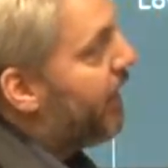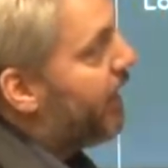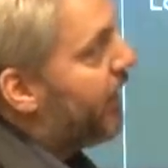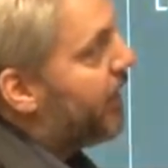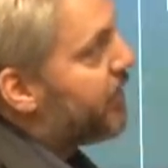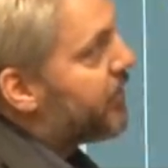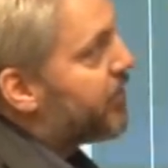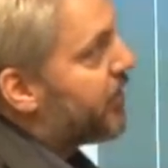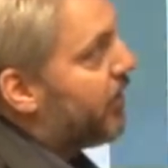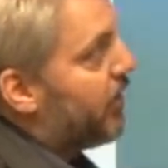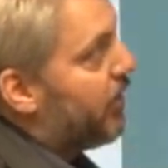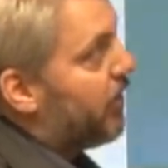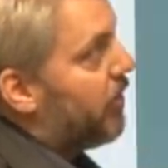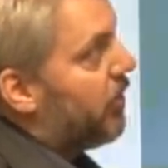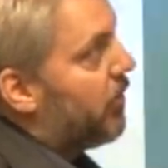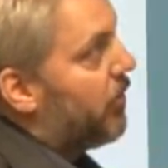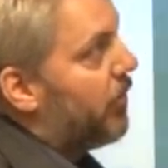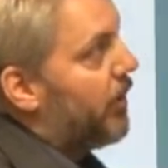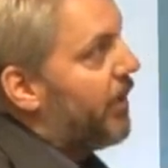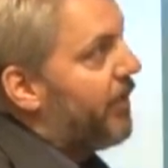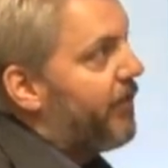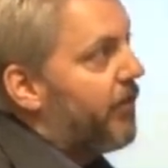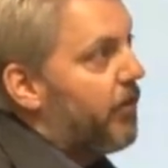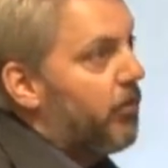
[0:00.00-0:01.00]
And
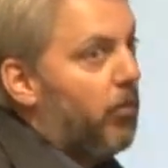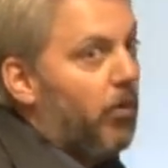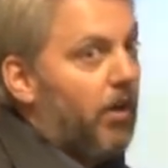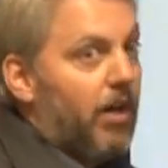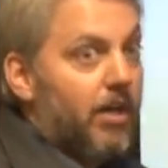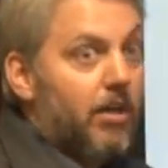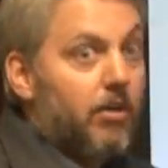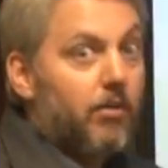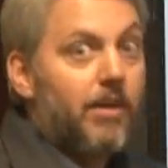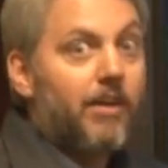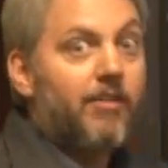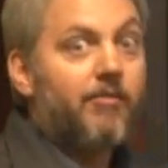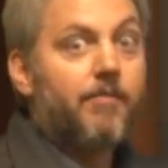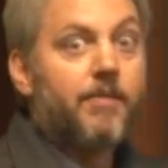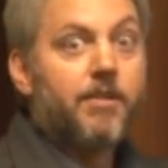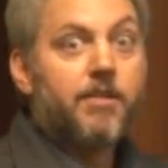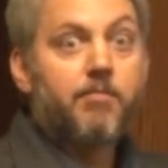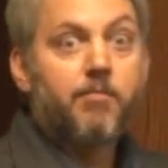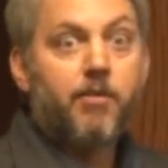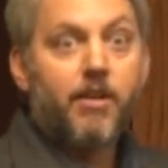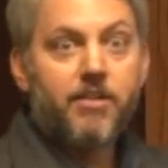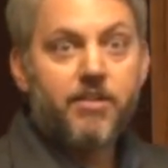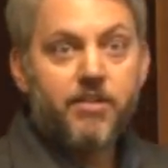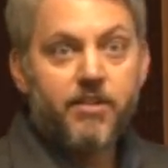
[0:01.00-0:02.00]
so if you walk away from
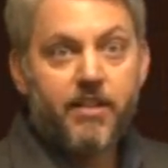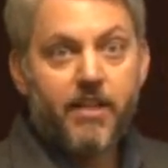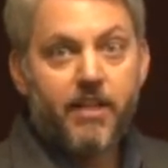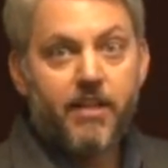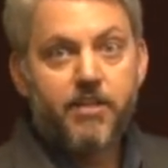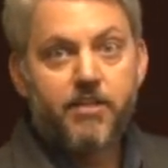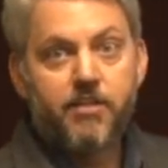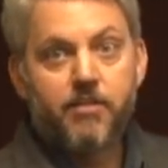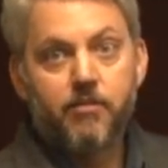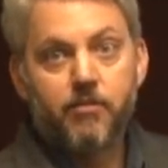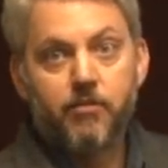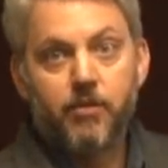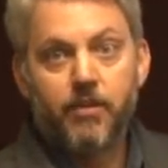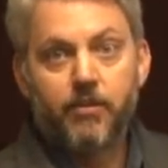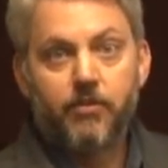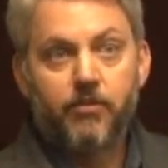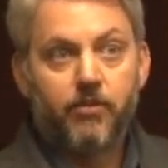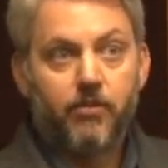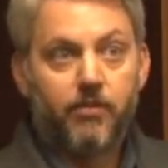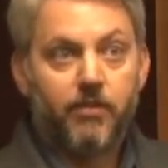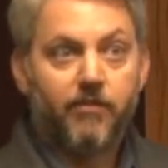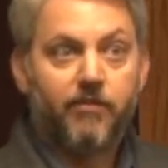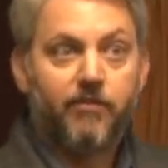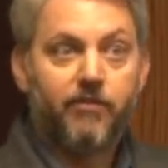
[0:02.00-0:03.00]
this presentation with
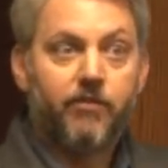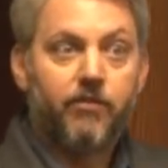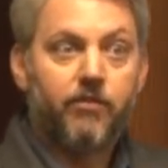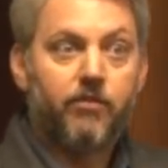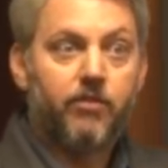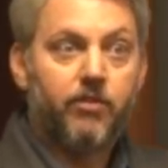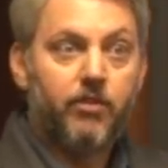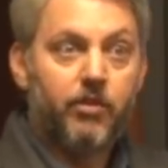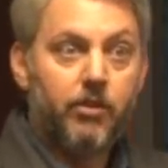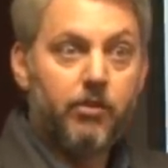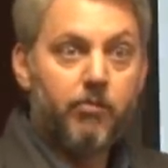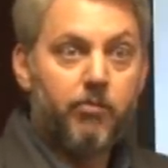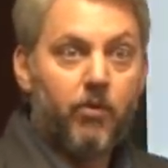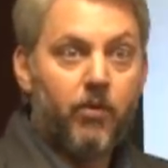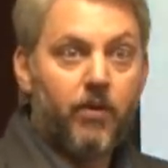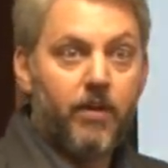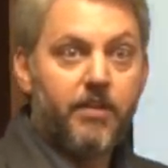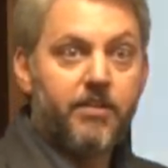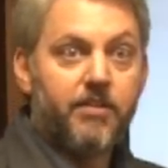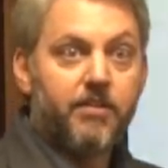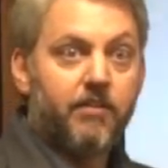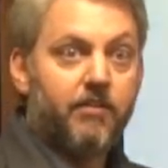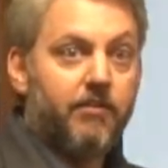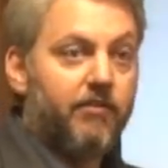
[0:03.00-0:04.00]
sort of two
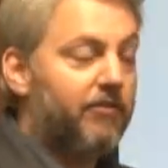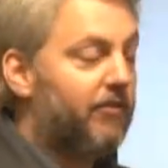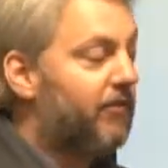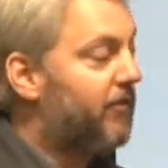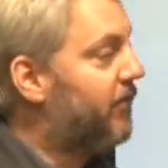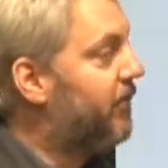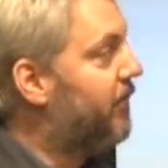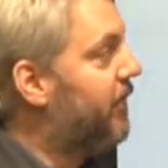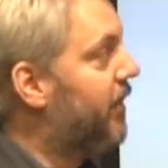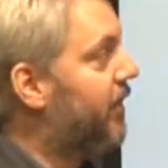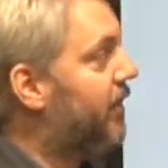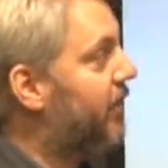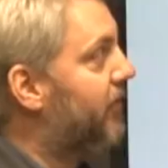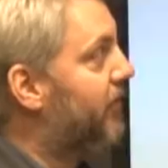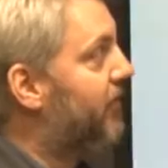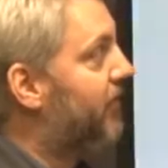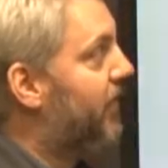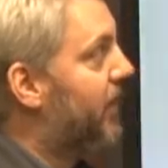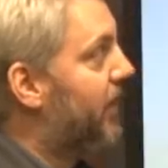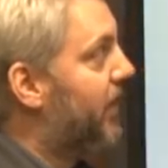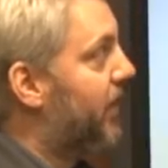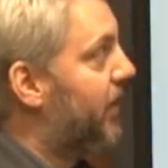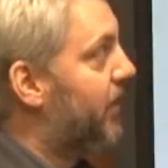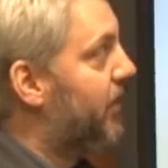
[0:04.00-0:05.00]
points of,
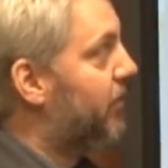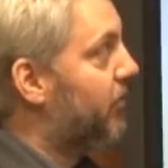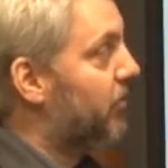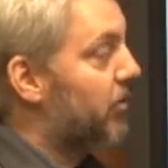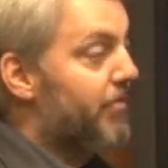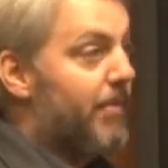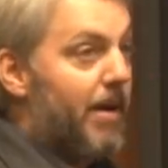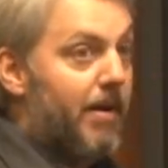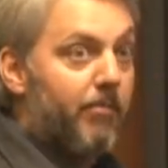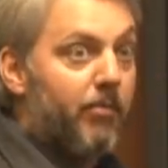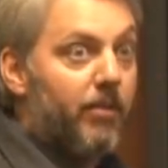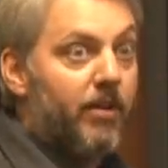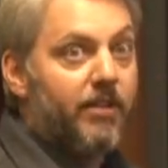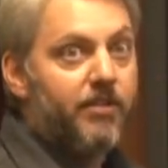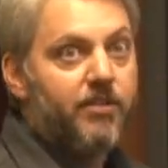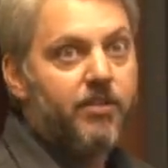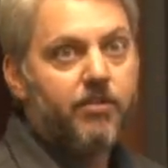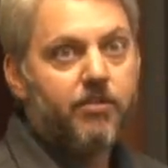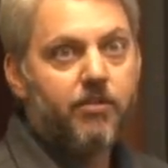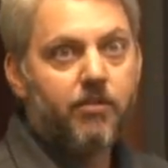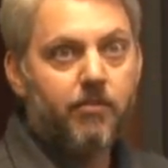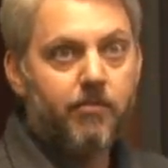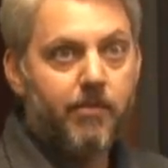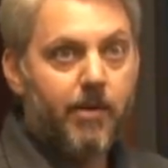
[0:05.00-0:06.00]
of uh, remembrance,
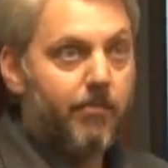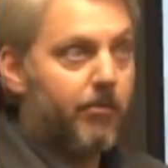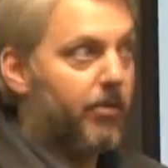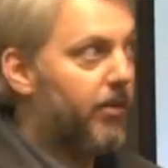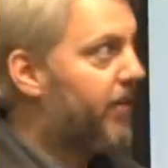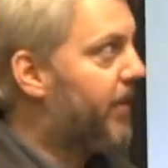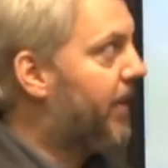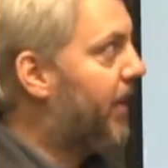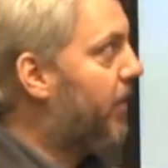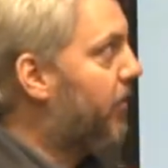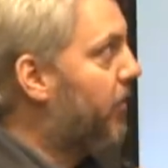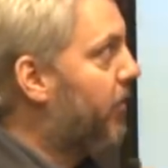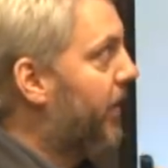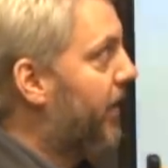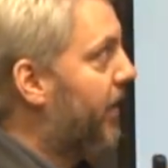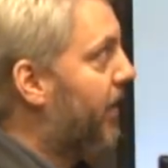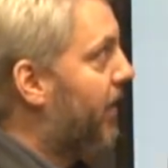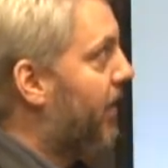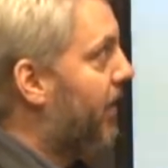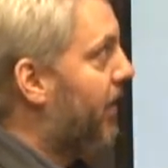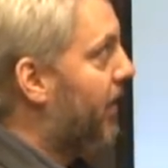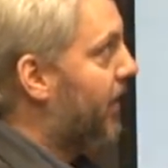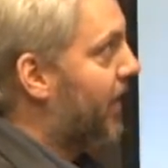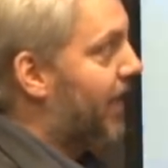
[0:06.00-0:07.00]
you should remember that we
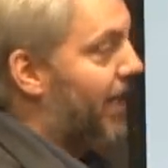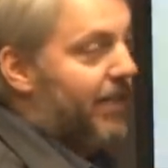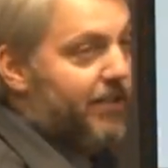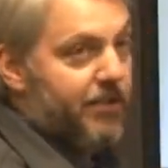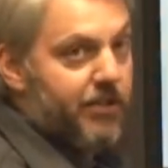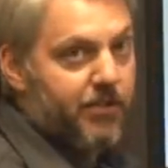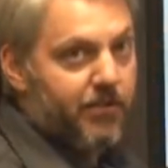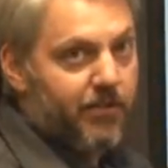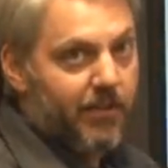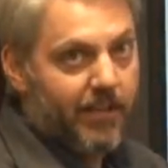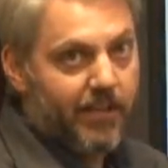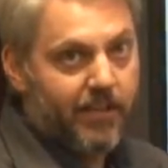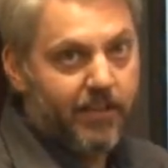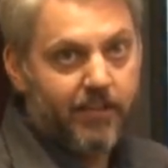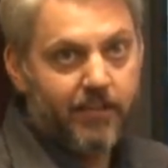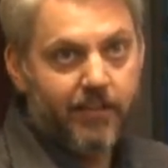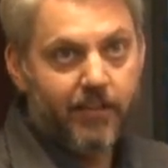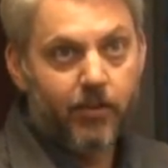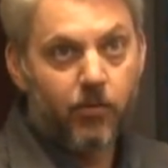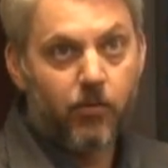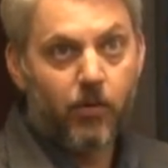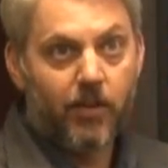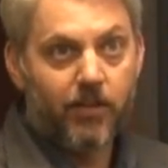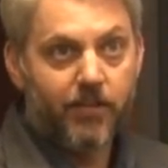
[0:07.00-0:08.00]
are concentrated
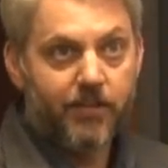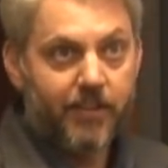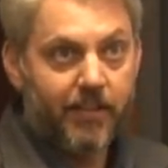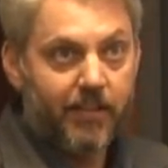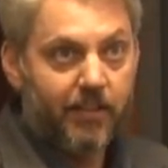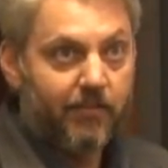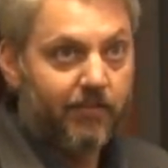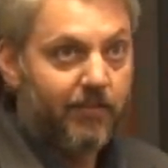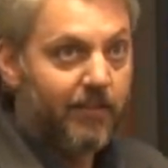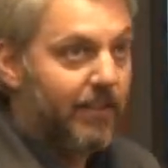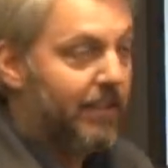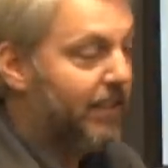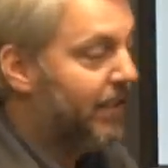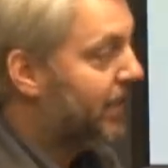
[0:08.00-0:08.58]
and qualitative.